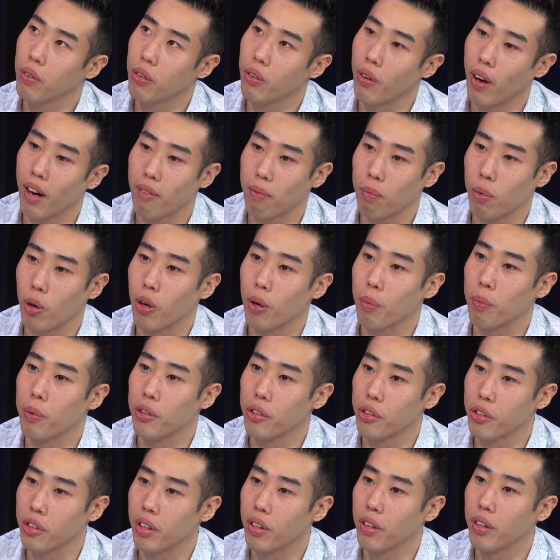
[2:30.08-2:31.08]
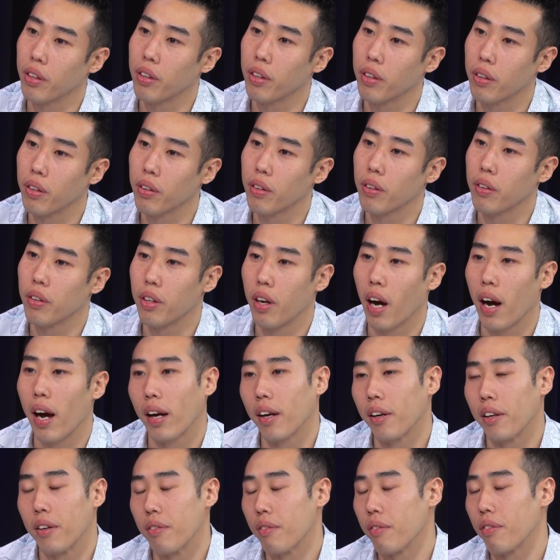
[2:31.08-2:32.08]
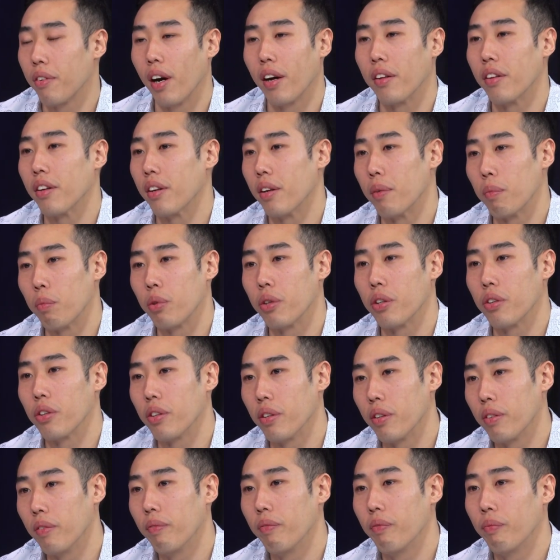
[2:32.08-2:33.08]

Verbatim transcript: to have purpose, and I couldn't find it in prison.